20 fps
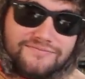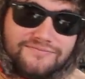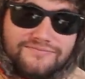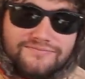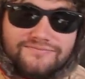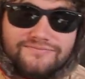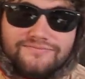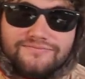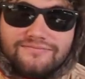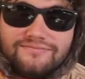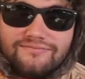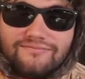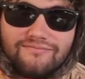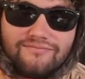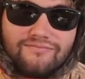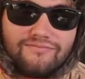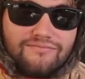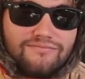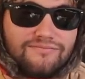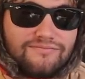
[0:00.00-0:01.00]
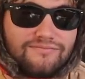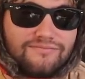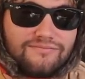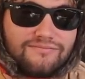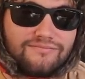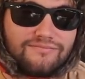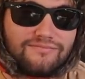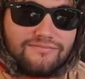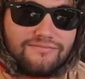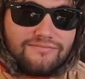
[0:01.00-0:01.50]

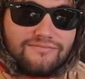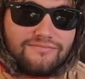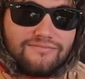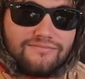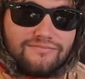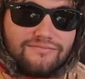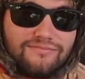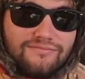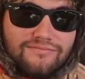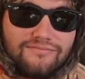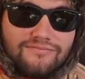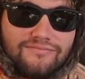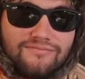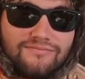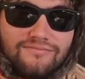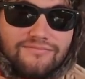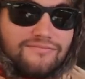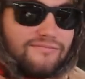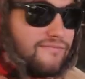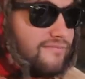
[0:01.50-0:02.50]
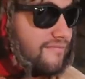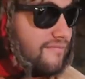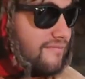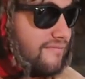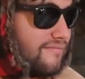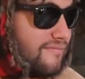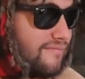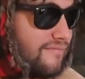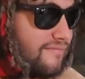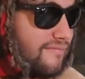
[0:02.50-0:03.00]

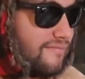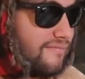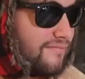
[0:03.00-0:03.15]
(silent)